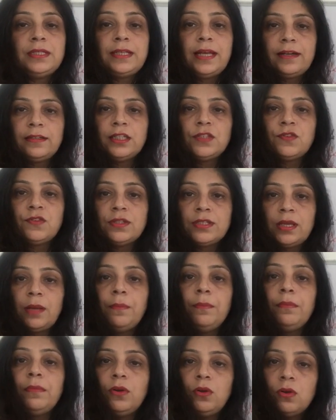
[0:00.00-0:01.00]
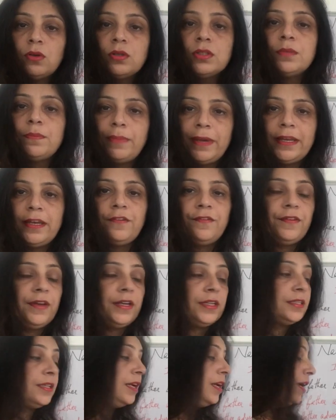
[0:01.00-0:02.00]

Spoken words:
That is for some good benefit.